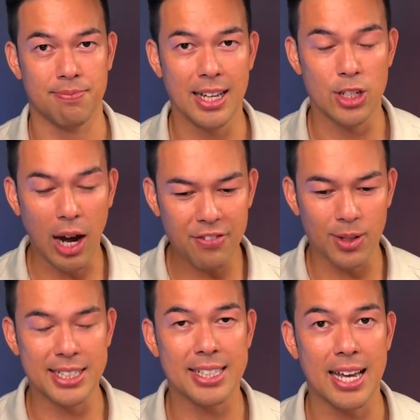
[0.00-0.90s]
And you have to
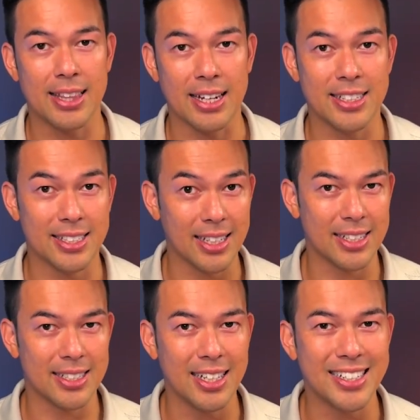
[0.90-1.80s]
understand that it is, it
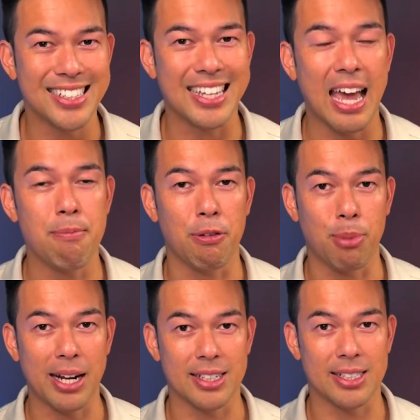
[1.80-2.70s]
is, it is a game of
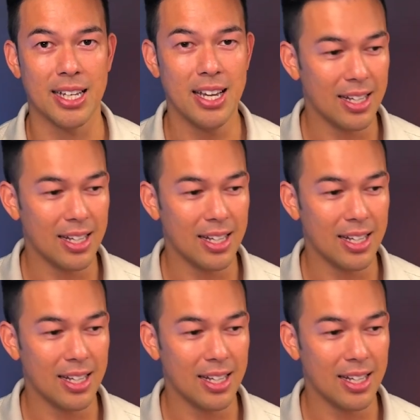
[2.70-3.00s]
practice.